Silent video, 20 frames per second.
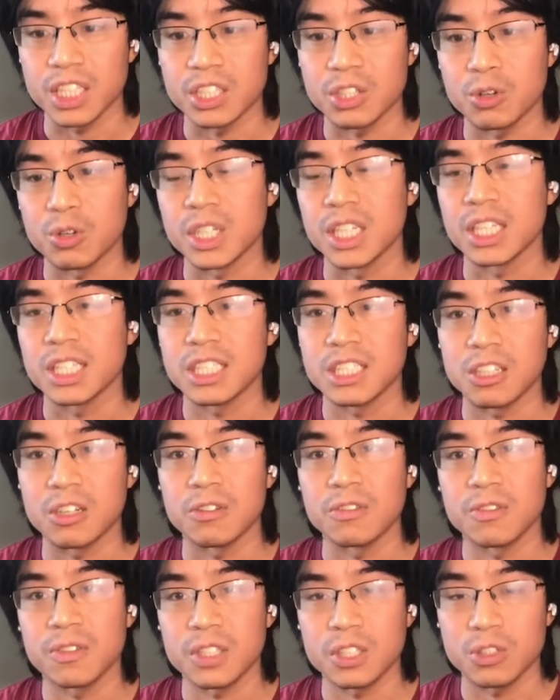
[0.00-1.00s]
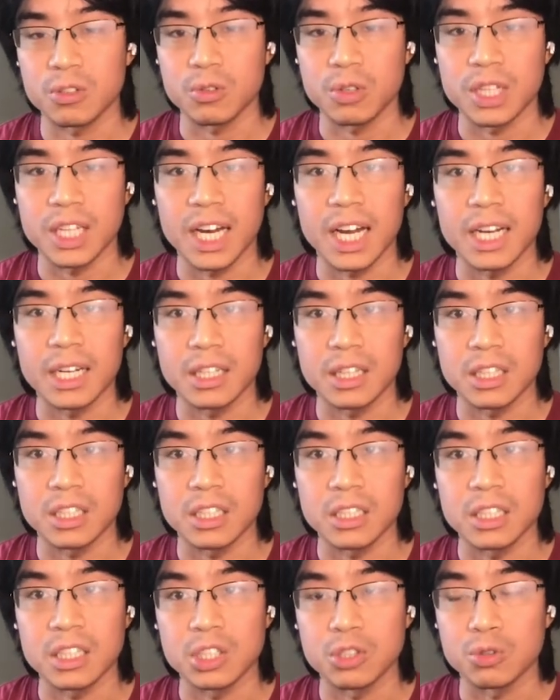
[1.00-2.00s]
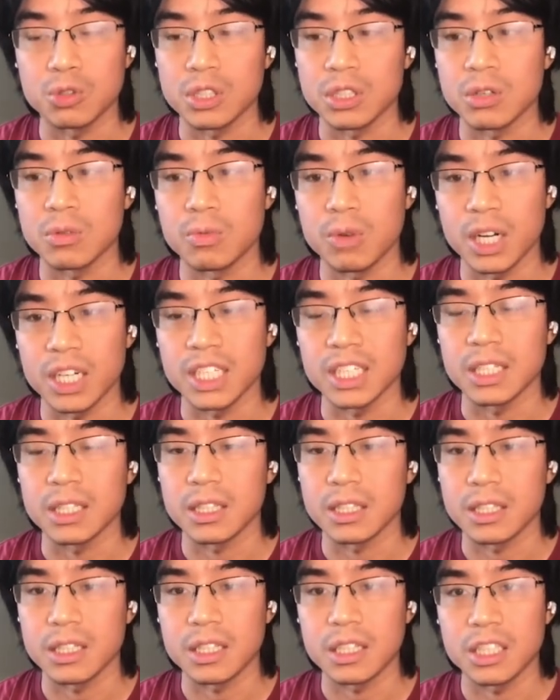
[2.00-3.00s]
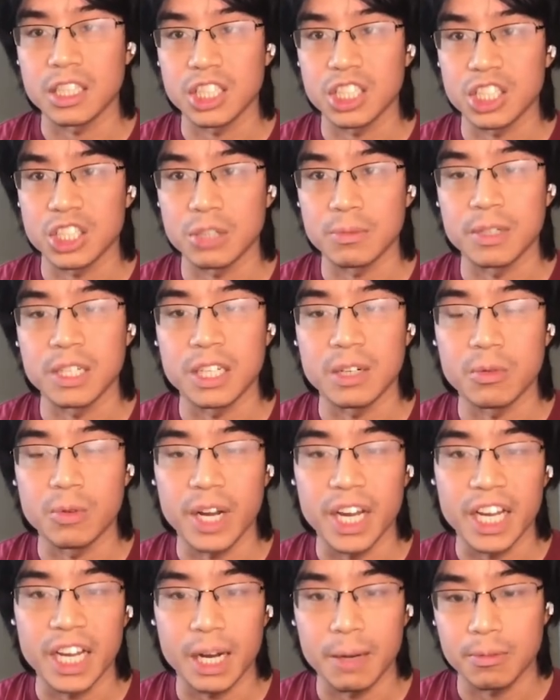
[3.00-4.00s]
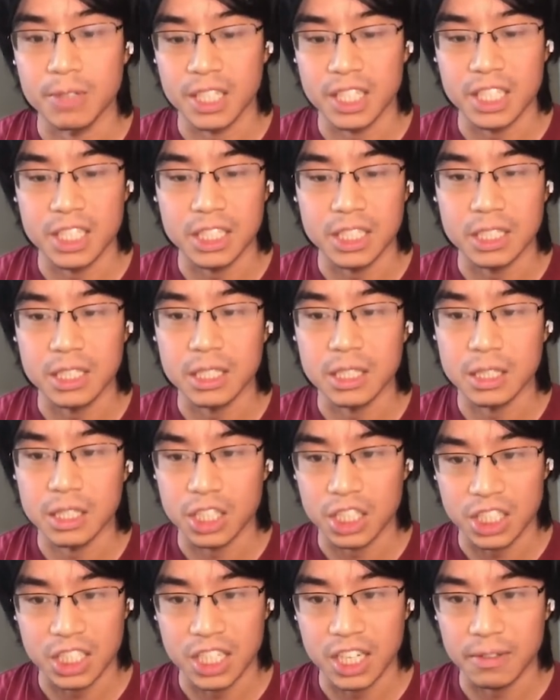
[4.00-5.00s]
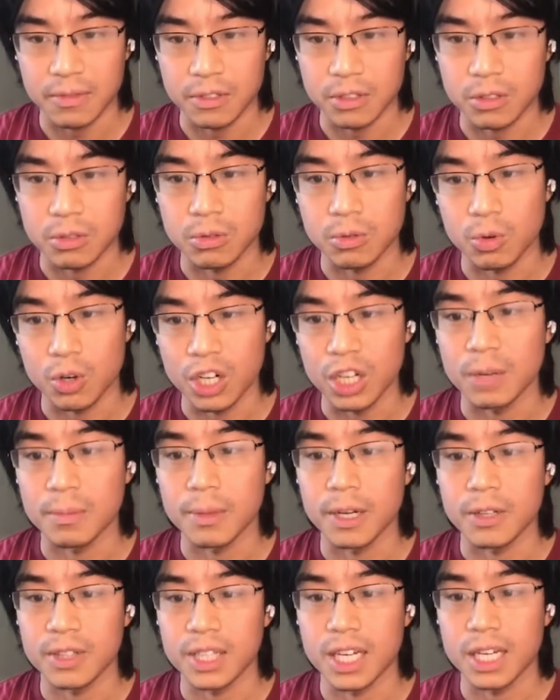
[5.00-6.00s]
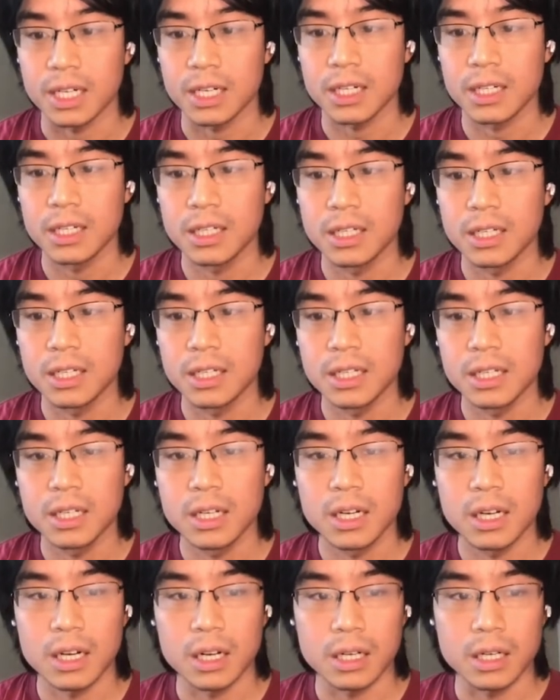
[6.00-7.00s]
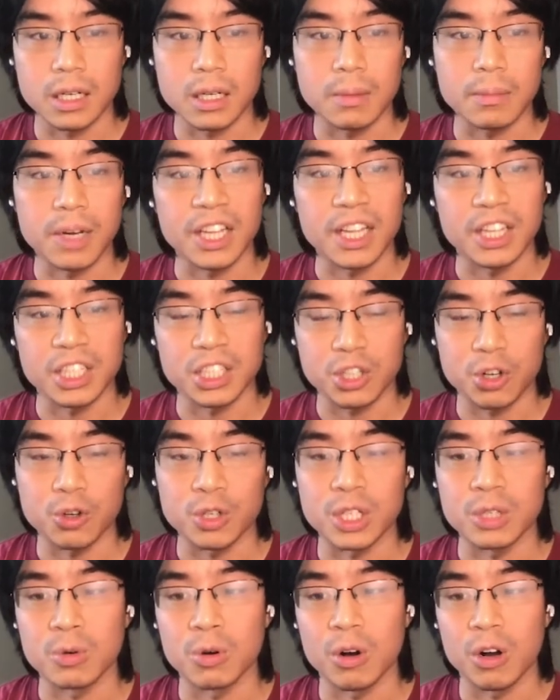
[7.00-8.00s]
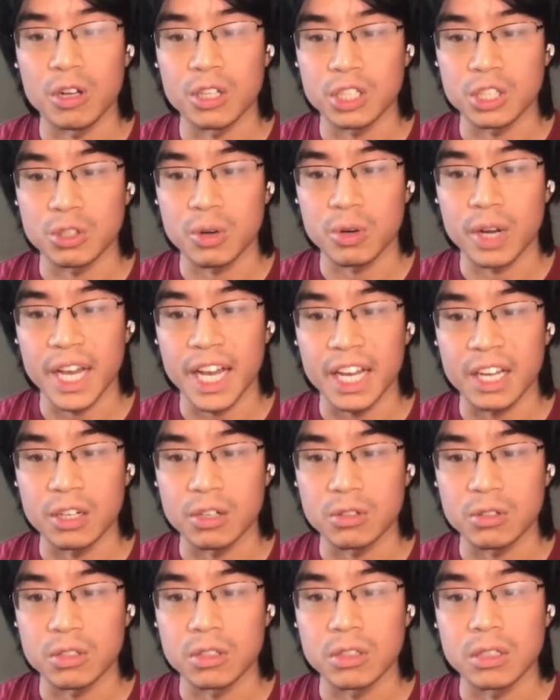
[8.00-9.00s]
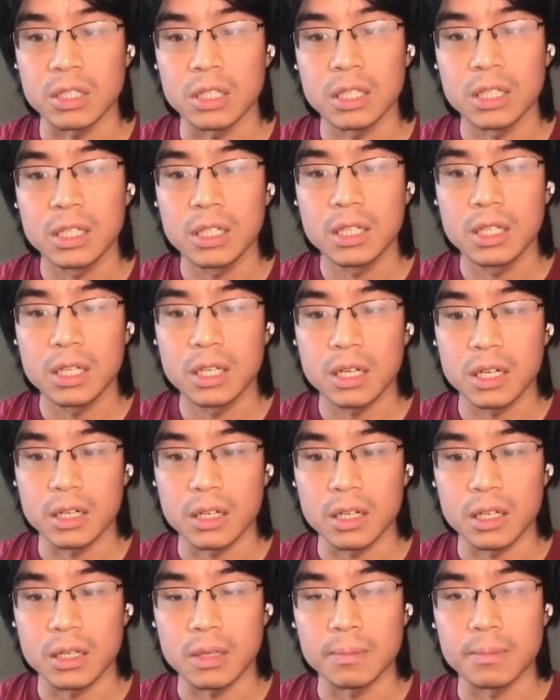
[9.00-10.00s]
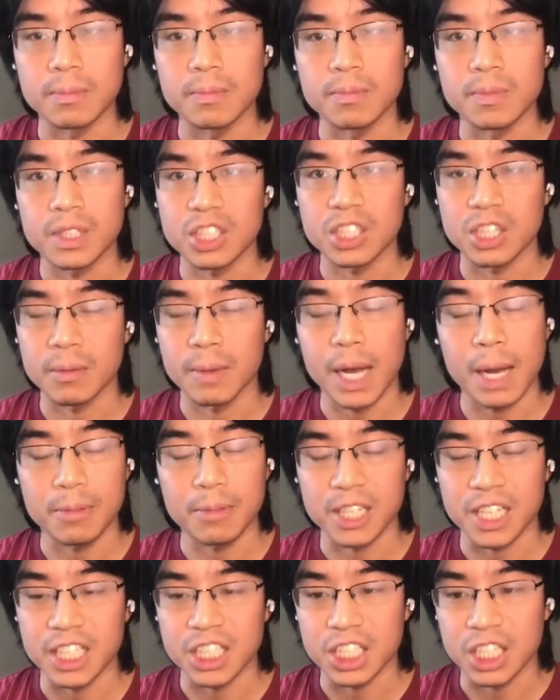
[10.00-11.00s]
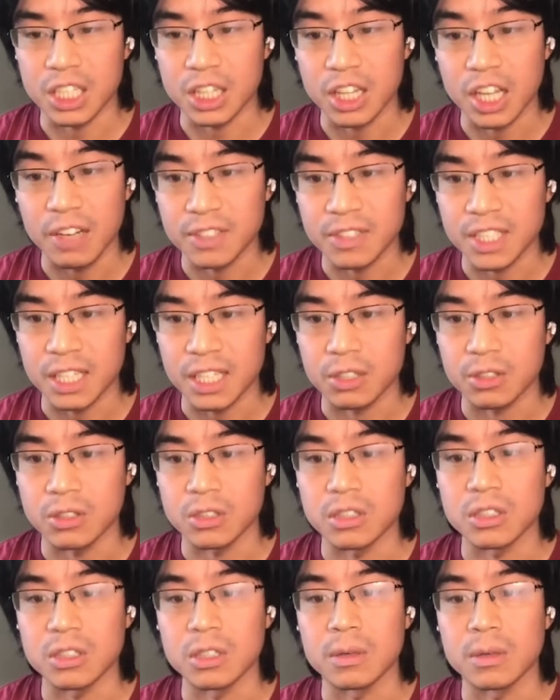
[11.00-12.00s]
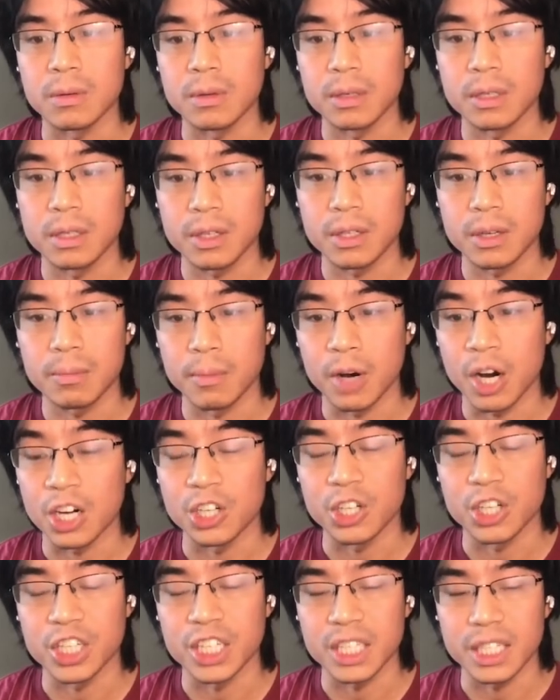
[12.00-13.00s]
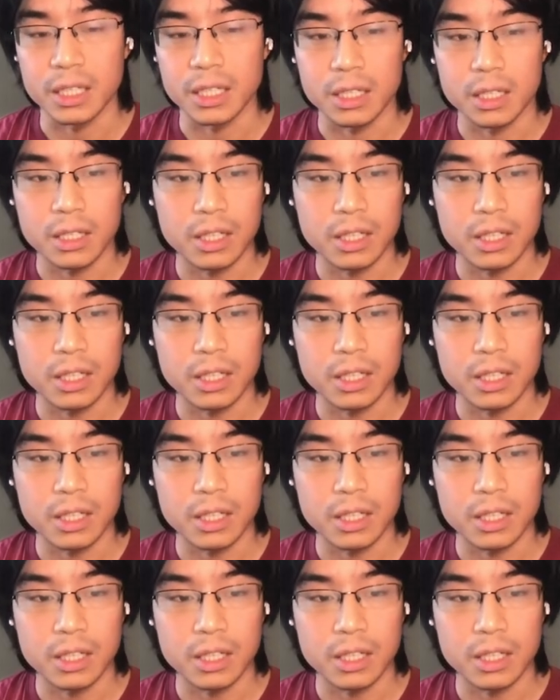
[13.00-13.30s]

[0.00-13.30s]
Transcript: Tony itself so that the user running their distributed Ray application doesn't have to worry about that. And then Tony will also handle some application lifecycle monitoring,